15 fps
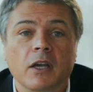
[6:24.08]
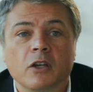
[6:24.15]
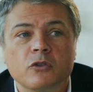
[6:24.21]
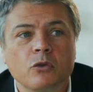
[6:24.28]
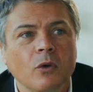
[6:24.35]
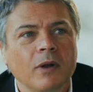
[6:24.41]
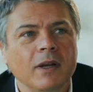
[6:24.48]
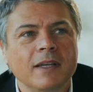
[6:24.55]

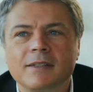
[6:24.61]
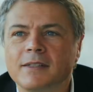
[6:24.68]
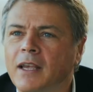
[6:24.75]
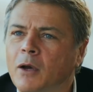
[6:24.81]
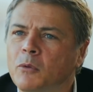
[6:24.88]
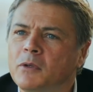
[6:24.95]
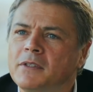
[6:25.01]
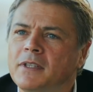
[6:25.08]
So let's say
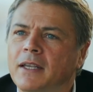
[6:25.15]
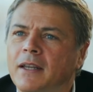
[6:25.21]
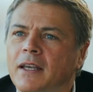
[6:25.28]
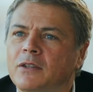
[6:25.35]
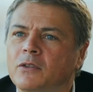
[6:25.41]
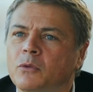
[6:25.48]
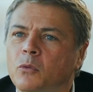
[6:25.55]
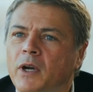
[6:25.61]
I would say
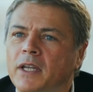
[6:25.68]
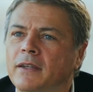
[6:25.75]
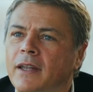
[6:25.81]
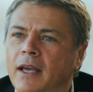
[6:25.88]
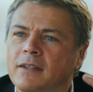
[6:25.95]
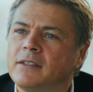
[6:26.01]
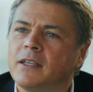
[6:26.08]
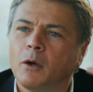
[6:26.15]
that when
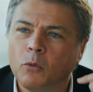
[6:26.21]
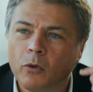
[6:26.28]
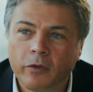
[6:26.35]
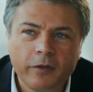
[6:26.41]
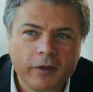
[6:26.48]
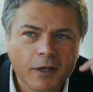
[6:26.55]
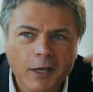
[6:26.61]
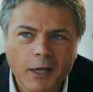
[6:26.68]
Dacia was
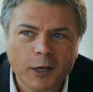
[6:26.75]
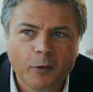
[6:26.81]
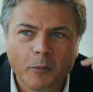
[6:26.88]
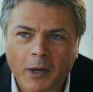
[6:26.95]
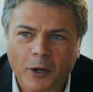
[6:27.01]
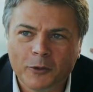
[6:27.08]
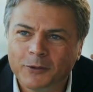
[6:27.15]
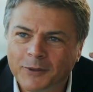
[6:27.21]
thinking
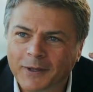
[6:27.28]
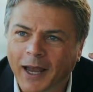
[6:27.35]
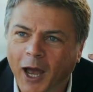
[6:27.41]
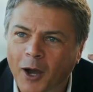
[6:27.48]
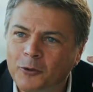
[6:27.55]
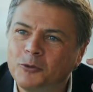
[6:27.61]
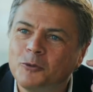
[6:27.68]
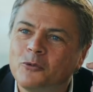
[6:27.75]
about
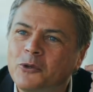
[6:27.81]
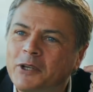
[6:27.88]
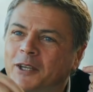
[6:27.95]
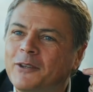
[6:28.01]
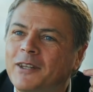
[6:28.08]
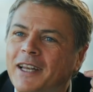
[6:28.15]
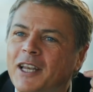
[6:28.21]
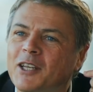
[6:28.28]
how to
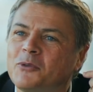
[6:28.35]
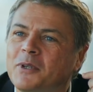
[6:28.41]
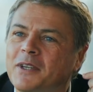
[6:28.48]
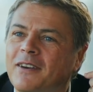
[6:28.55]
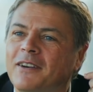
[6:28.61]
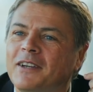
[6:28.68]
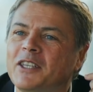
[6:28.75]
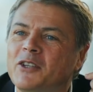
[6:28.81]
bring an
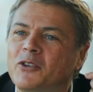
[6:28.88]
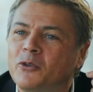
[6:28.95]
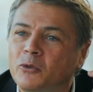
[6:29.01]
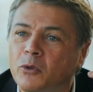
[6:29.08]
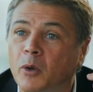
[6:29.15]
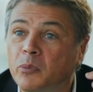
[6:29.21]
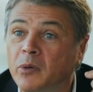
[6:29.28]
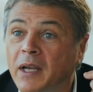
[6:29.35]
electric car in
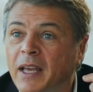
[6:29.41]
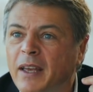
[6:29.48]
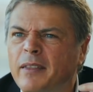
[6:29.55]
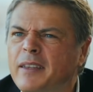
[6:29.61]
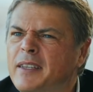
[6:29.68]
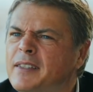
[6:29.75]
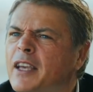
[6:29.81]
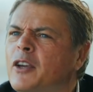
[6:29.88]
Europe,
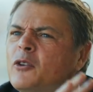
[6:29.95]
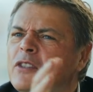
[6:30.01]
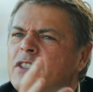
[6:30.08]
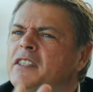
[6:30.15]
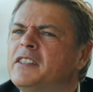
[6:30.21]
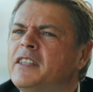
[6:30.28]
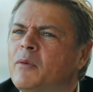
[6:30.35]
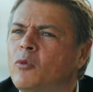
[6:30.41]
this
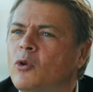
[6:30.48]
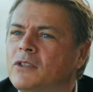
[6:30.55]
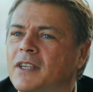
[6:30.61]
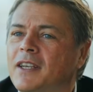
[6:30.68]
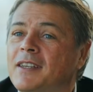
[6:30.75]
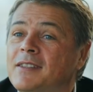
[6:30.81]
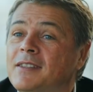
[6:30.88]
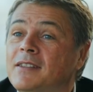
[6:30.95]
ecosystem was
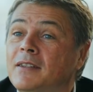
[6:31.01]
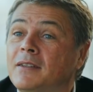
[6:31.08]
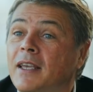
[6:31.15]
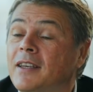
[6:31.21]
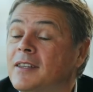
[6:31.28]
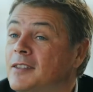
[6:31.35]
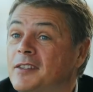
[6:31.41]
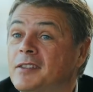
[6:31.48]
ex
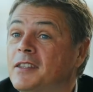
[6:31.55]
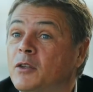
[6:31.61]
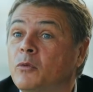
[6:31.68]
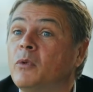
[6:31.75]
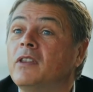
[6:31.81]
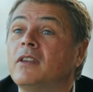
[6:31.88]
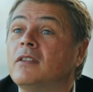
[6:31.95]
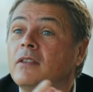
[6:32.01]

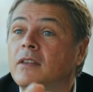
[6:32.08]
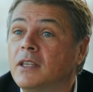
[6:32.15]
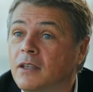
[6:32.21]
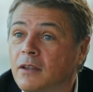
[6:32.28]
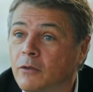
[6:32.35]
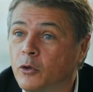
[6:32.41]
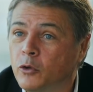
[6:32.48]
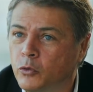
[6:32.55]
existing within
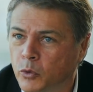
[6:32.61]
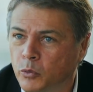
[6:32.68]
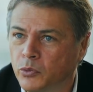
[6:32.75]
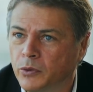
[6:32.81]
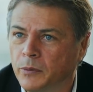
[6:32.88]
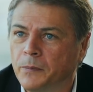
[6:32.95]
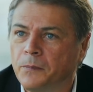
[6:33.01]
the, the group.